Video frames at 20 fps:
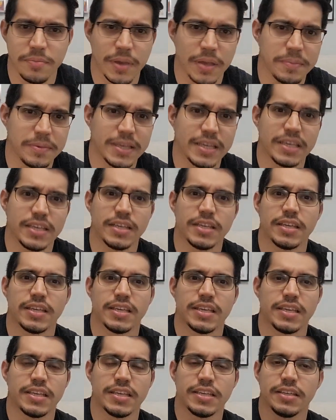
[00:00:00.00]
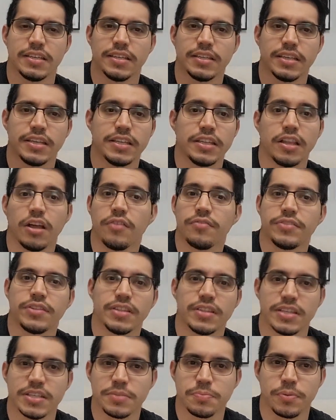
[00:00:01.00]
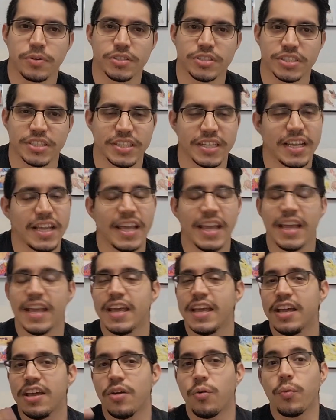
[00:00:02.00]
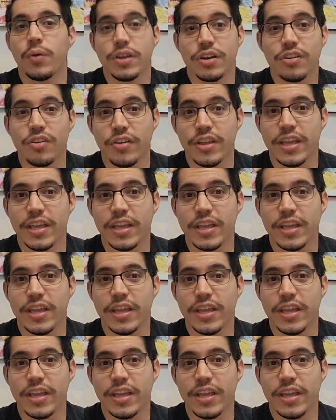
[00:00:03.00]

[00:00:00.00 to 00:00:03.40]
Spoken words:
Maybe he loved this person. We don't